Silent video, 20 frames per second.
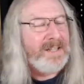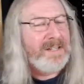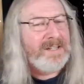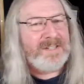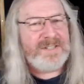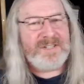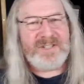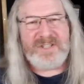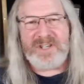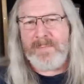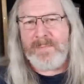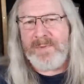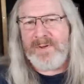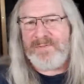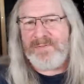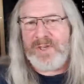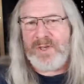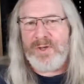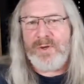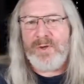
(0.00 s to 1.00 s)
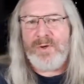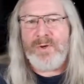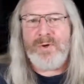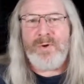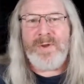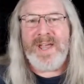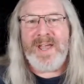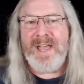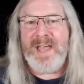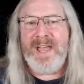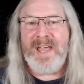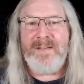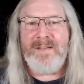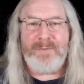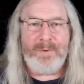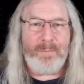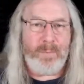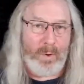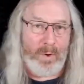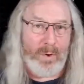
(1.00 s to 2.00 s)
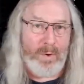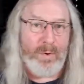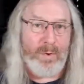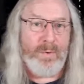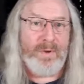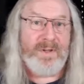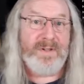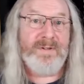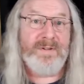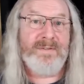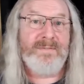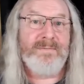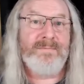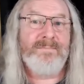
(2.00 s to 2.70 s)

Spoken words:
Some of you have awoken,